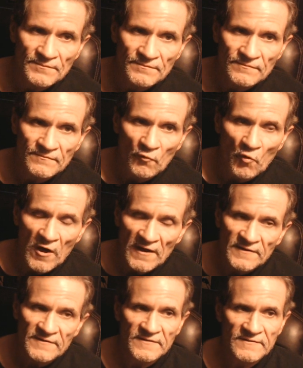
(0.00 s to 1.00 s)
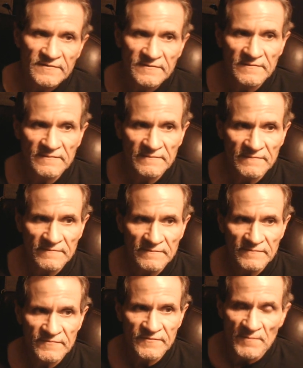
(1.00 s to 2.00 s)
want
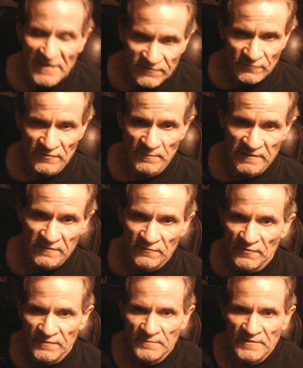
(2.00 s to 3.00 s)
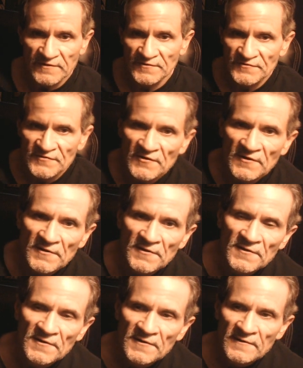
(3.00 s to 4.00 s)
to mess with Bitcoin because
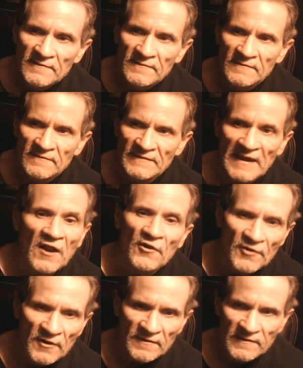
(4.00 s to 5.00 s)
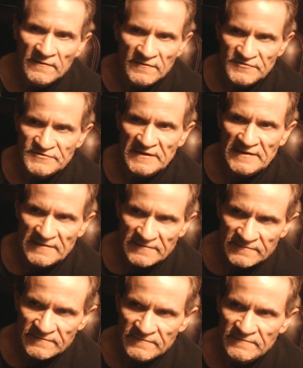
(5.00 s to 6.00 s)
they don't understand.
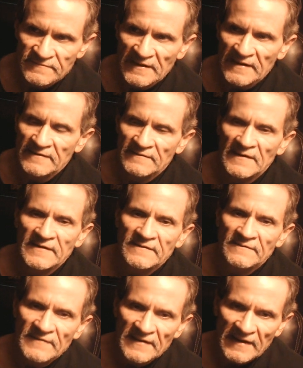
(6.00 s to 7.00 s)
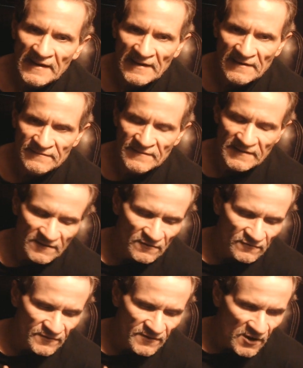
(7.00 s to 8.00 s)
They
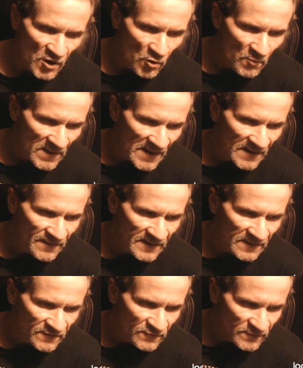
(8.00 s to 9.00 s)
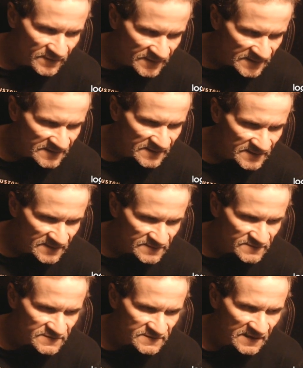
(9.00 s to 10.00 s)
don't know about it. They don't know what it is. They're
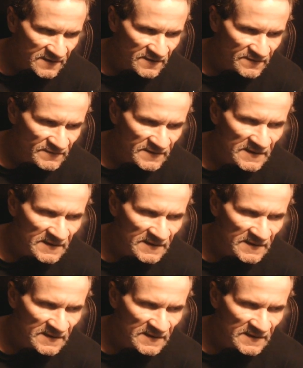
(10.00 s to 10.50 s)
scared of it.